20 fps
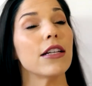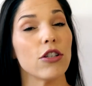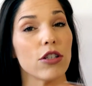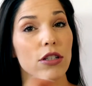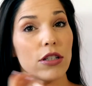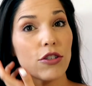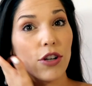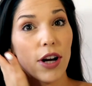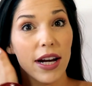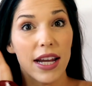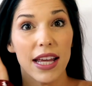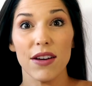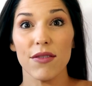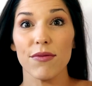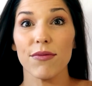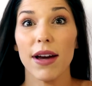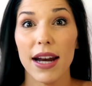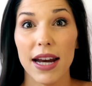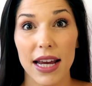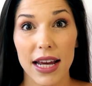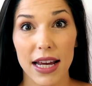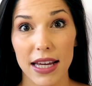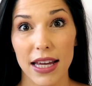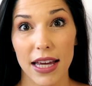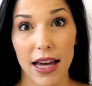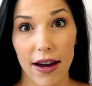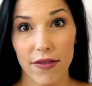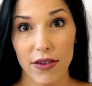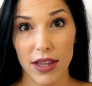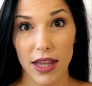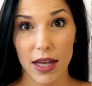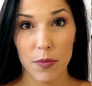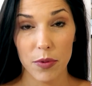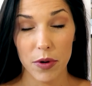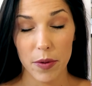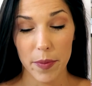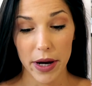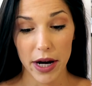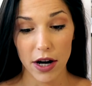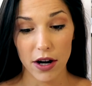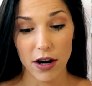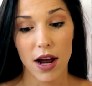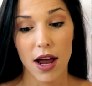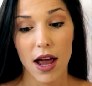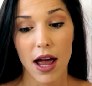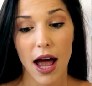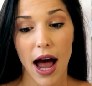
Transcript: just trying to get ready and get everything prepared.